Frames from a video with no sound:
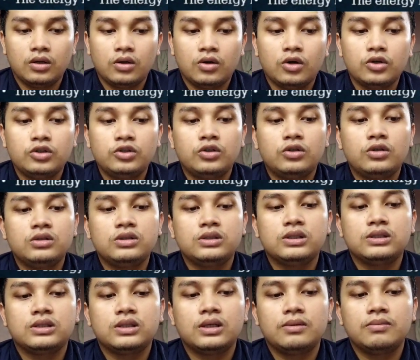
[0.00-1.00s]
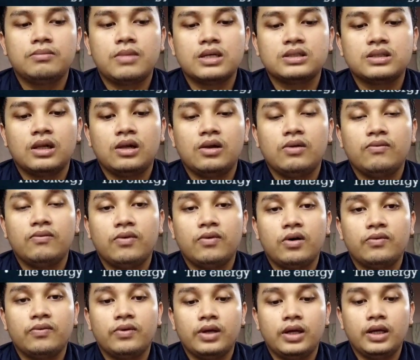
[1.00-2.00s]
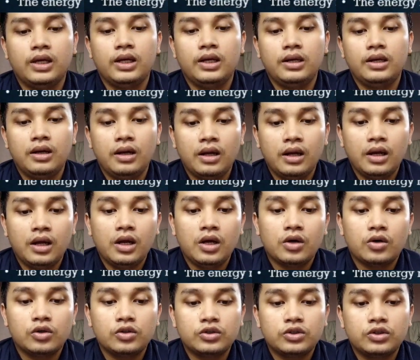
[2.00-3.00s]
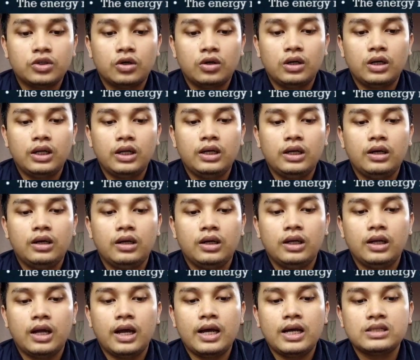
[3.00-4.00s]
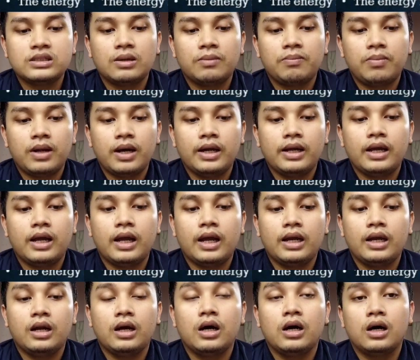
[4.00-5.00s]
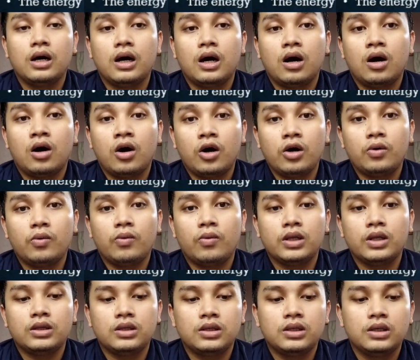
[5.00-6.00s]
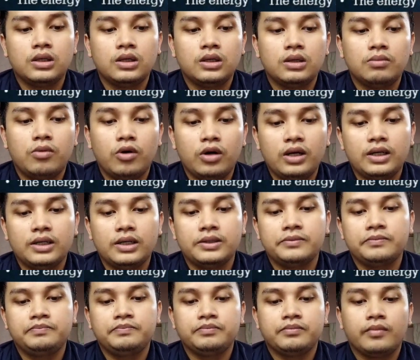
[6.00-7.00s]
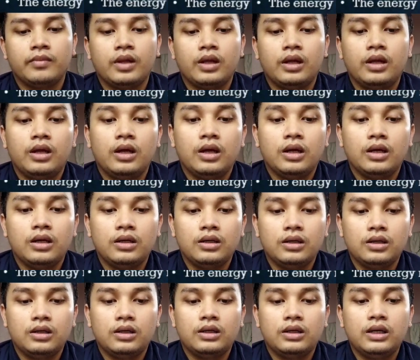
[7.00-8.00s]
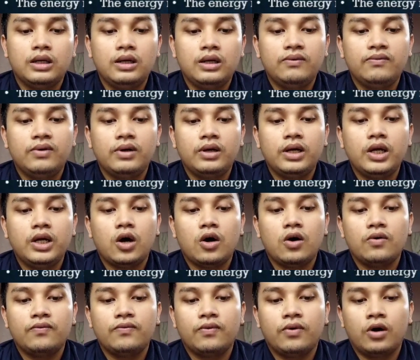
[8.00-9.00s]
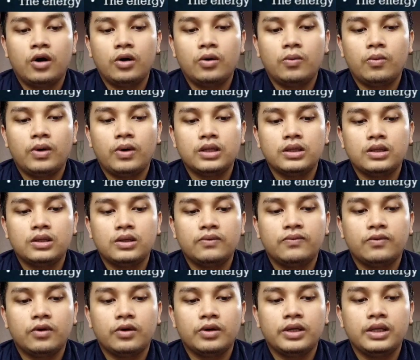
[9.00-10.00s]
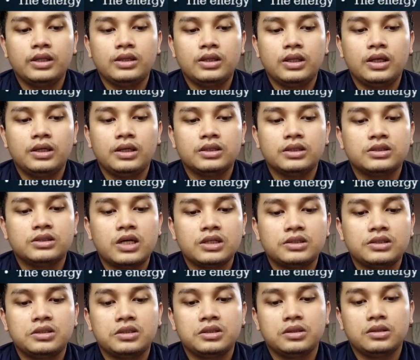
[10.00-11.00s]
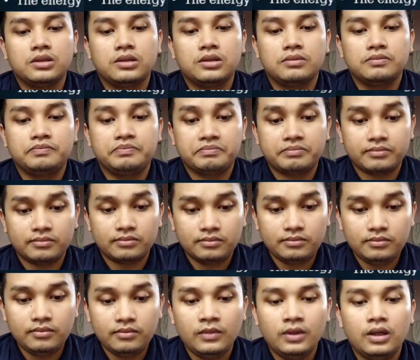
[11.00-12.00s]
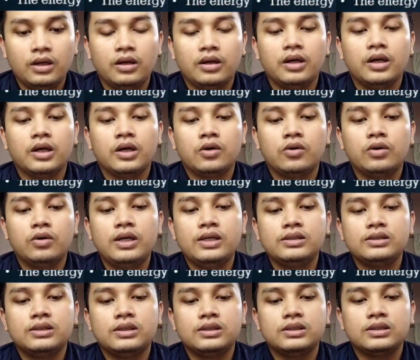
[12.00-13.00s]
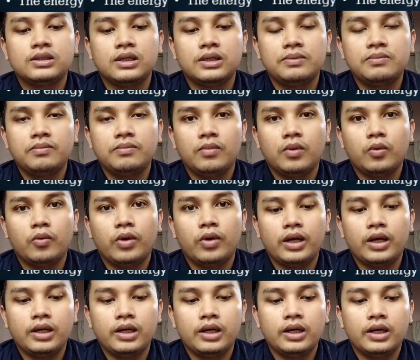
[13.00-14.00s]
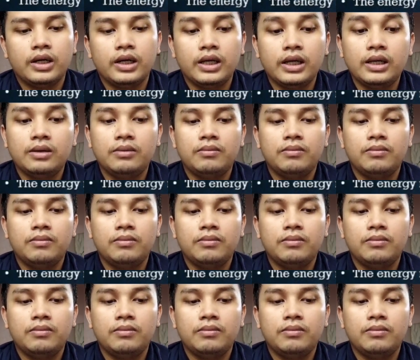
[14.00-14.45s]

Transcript: control system must involve in controlling the air supply and hot water boiler, the delivery of hot water for heating the structure, the cooling system, whether it